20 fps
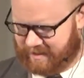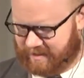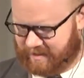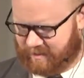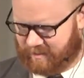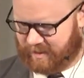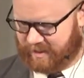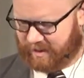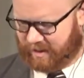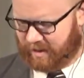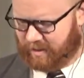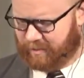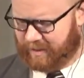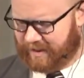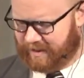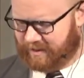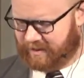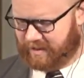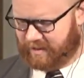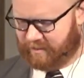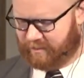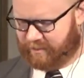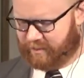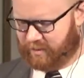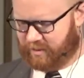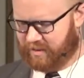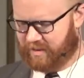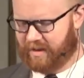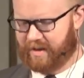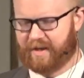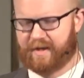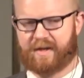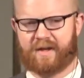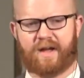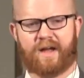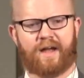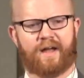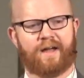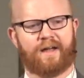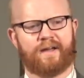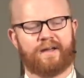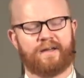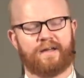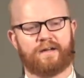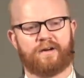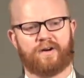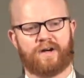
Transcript: What are we looking for? You know,